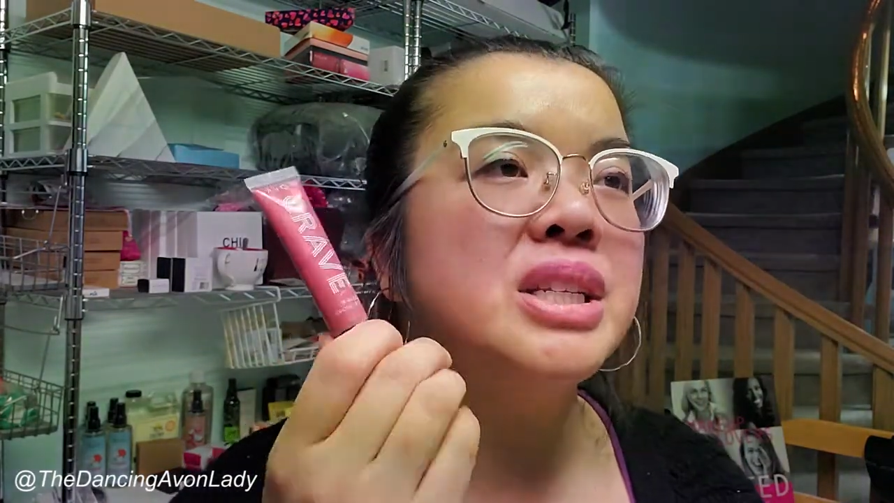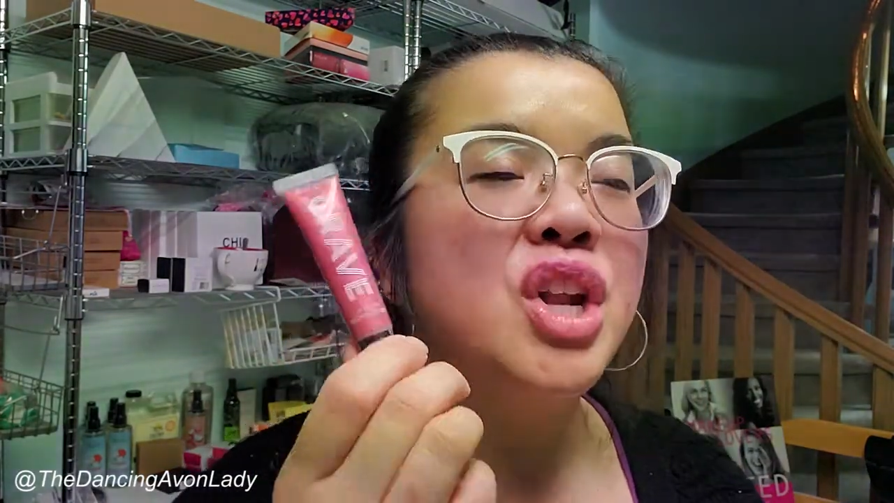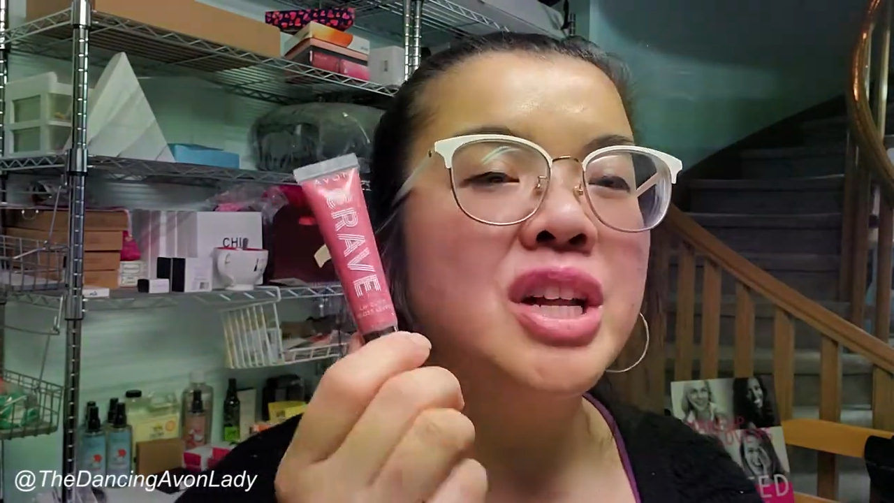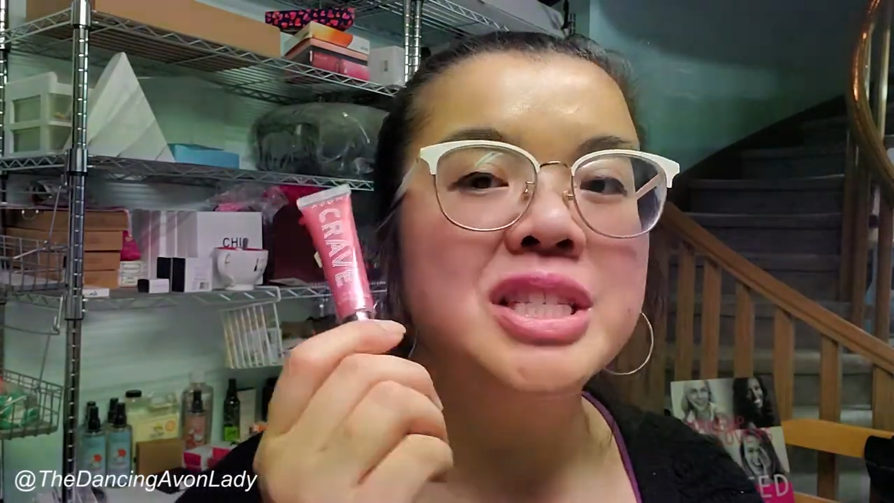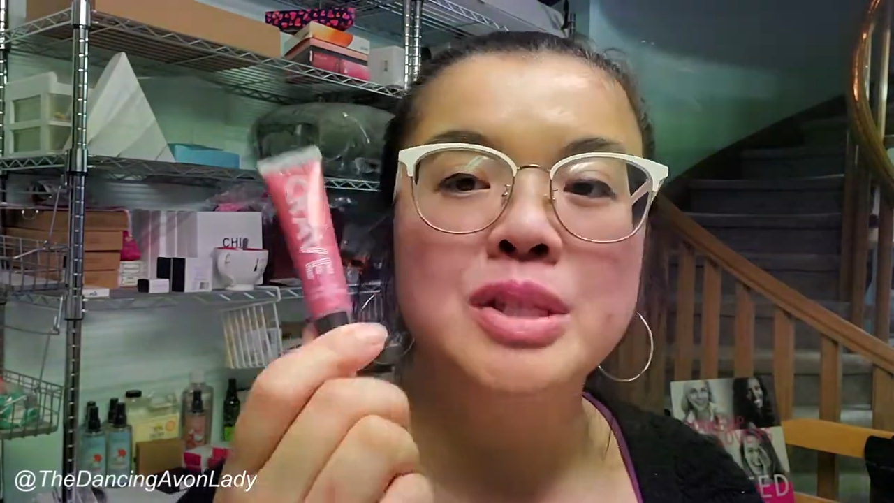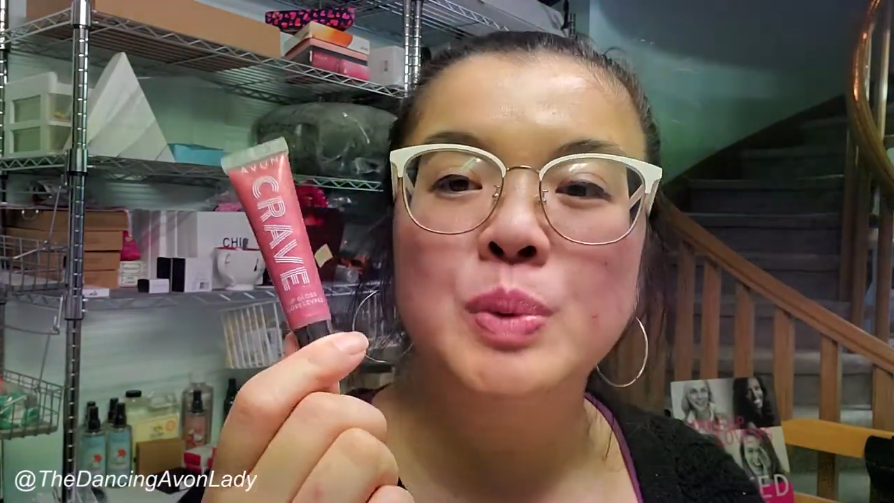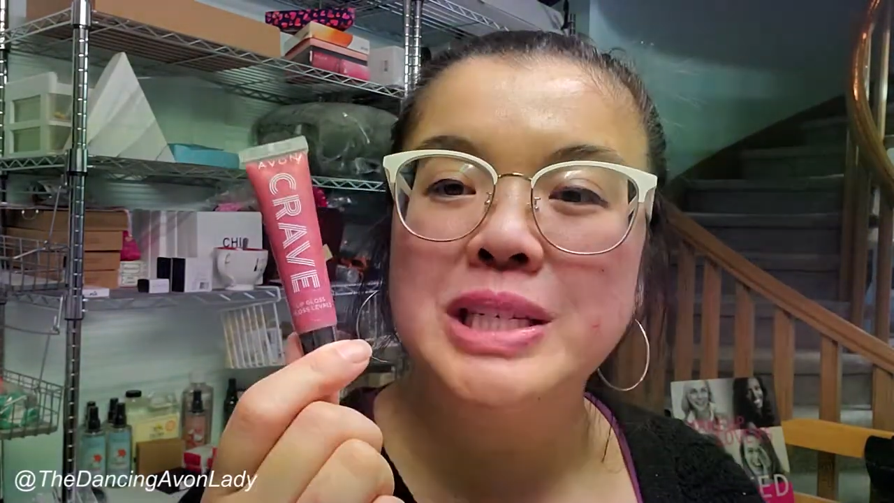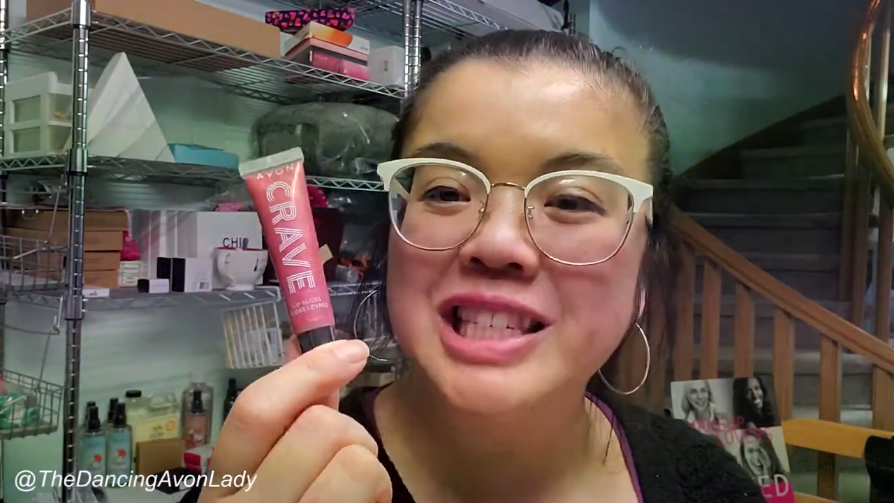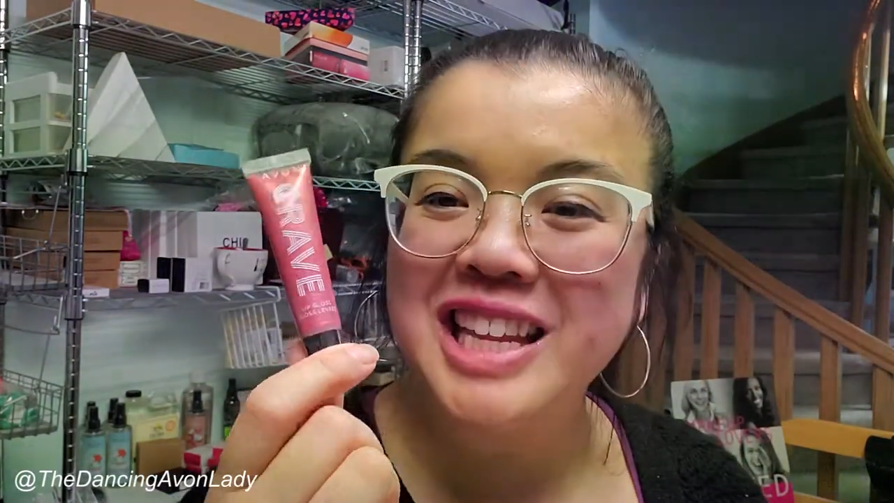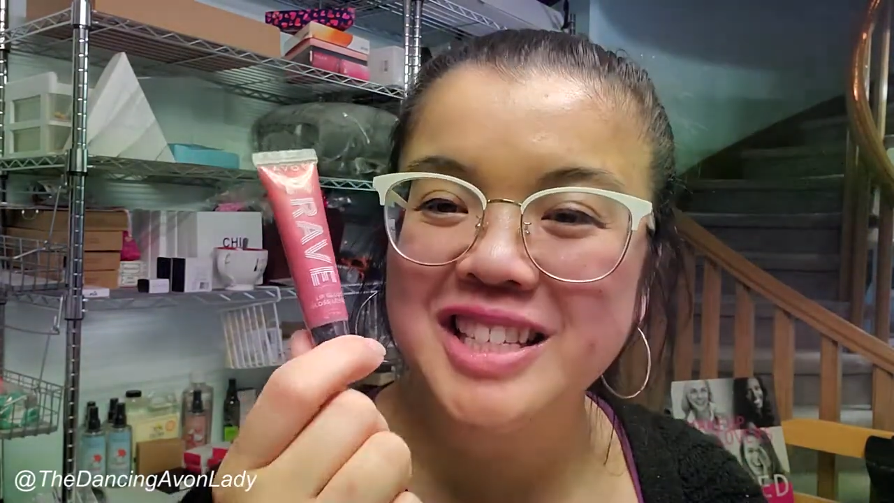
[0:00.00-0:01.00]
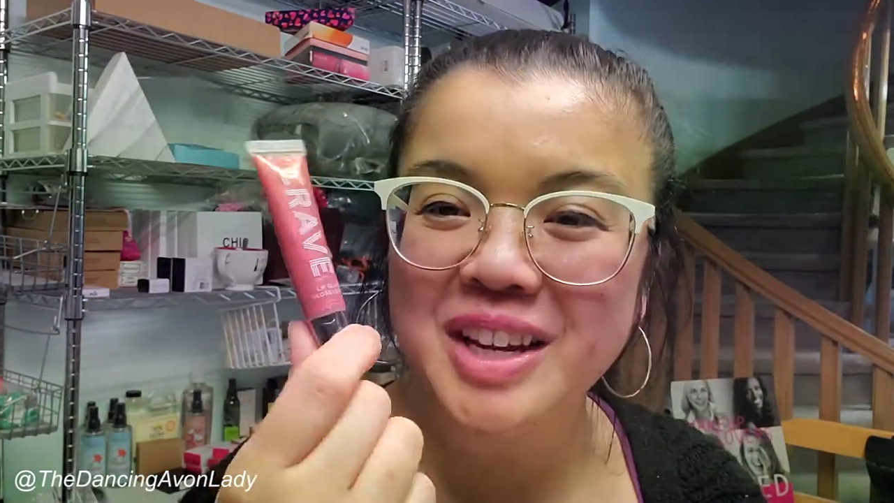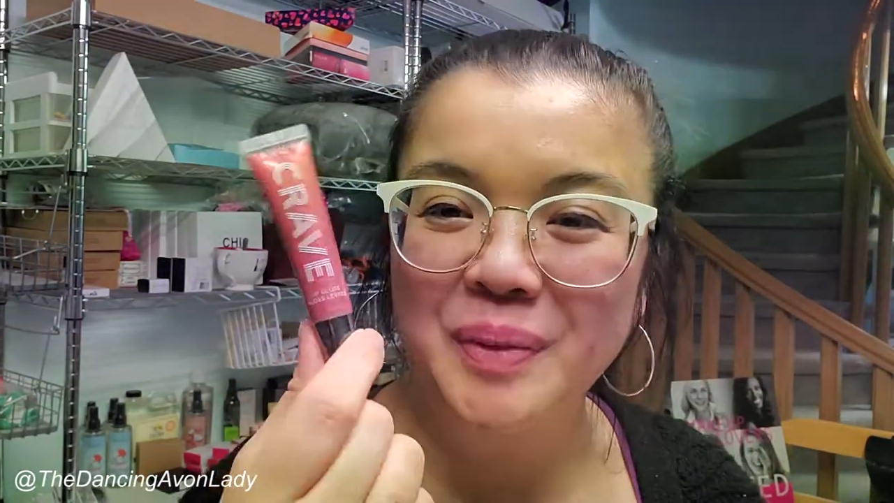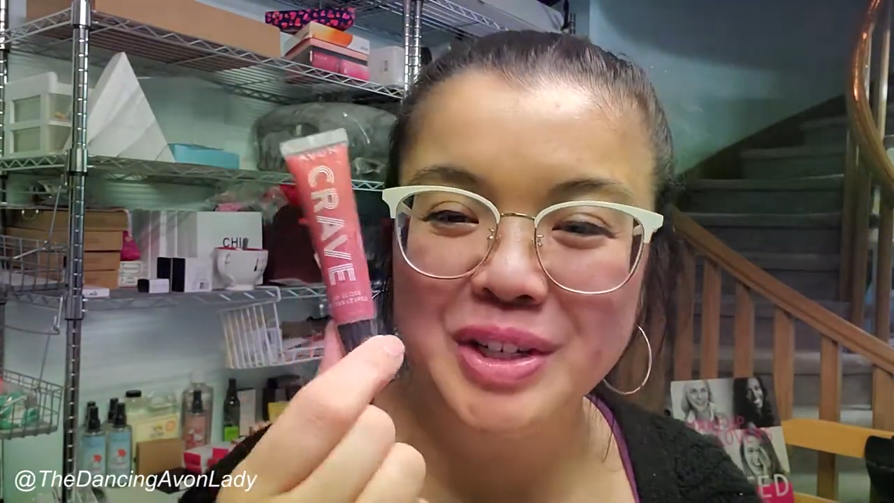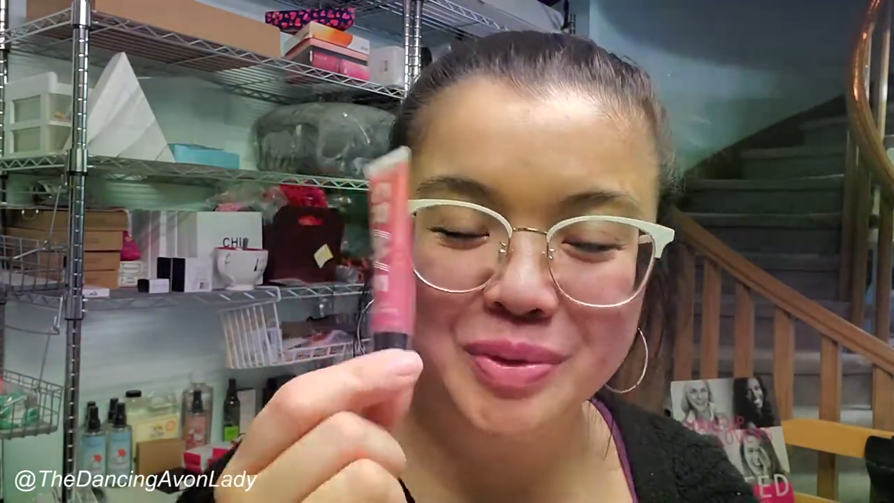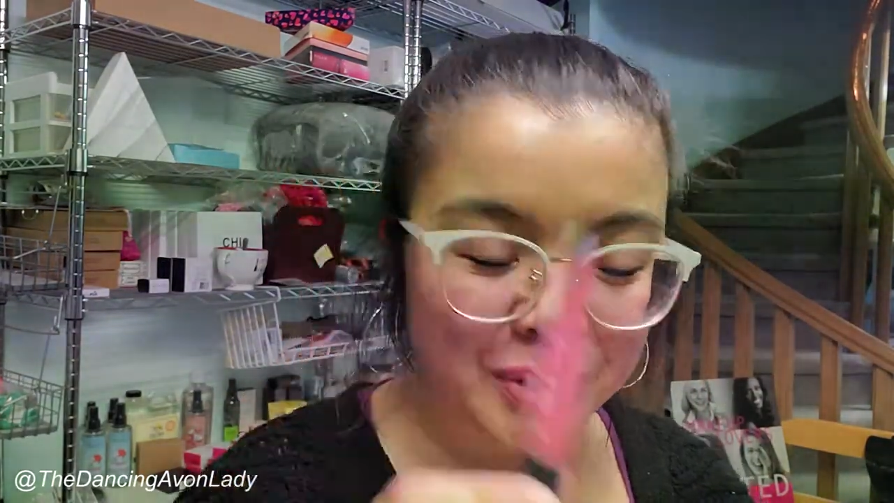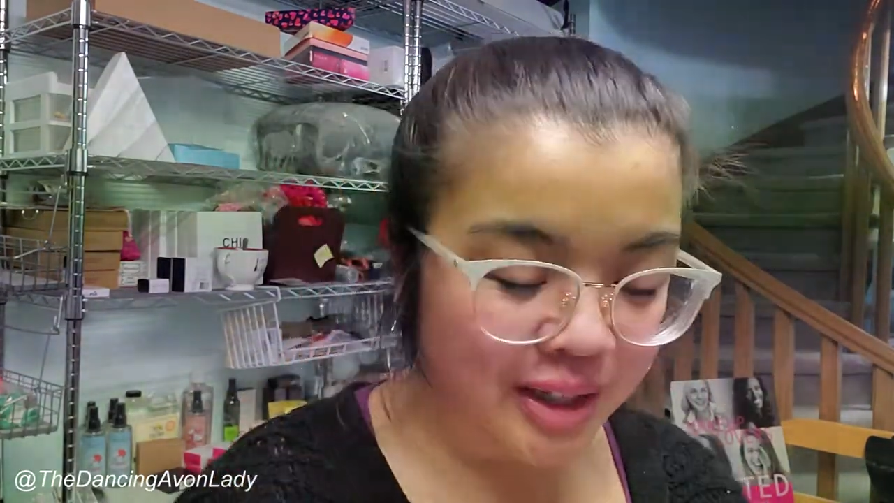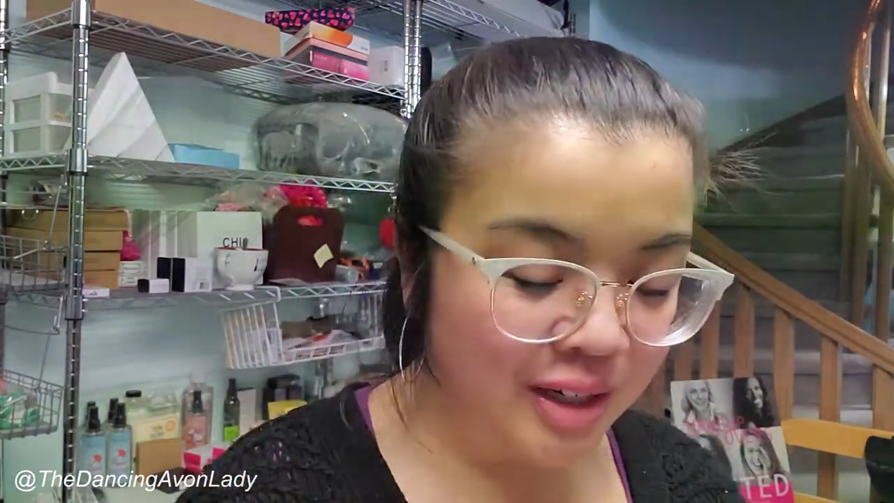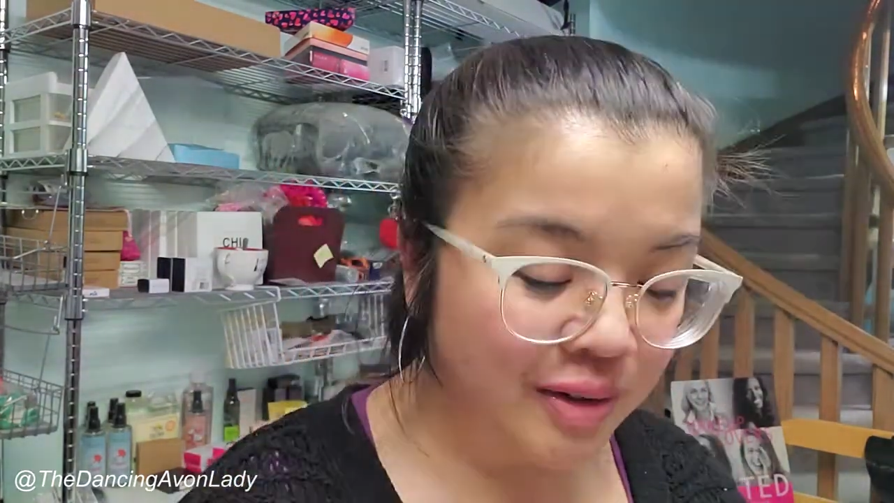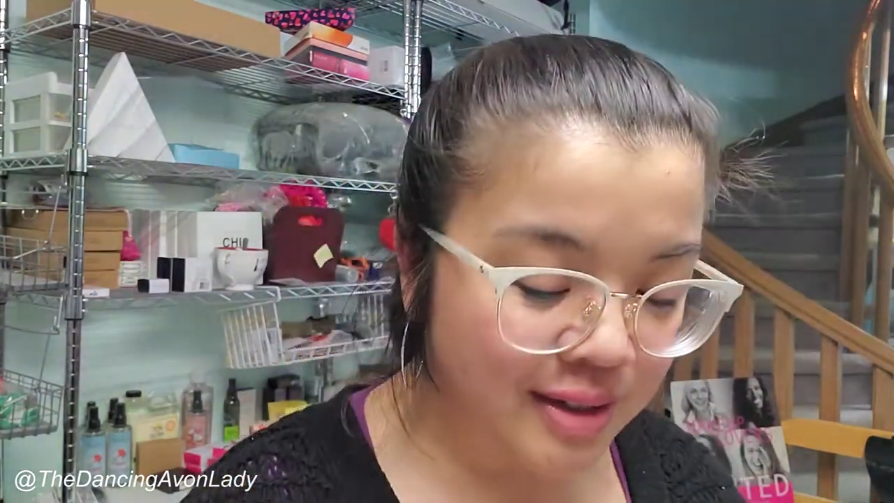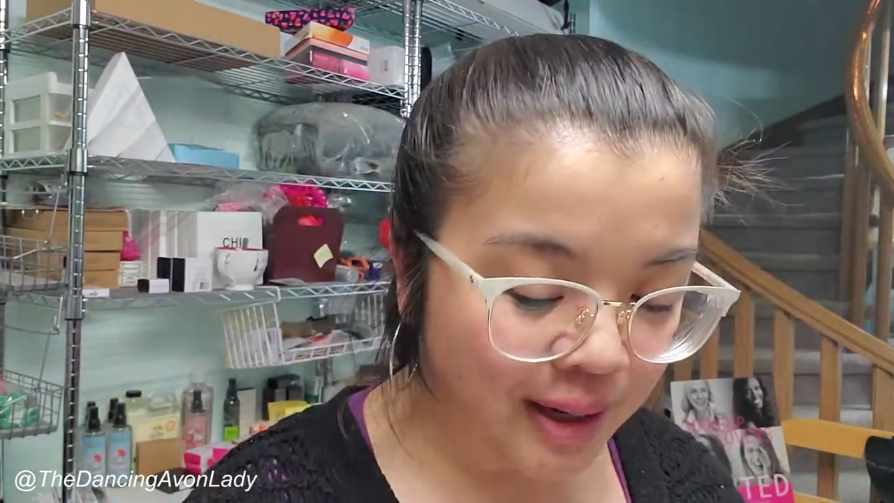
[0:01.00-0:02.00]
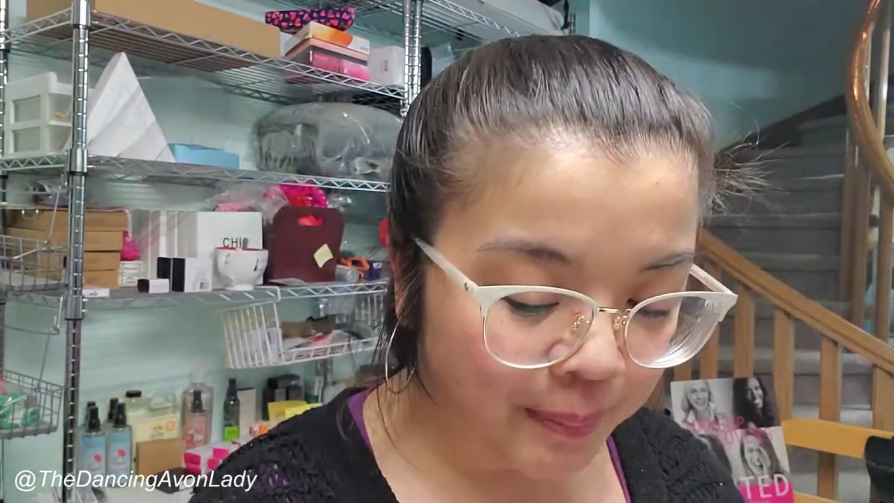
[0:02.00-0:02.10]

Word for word: not sweet tasting, which is really interesting.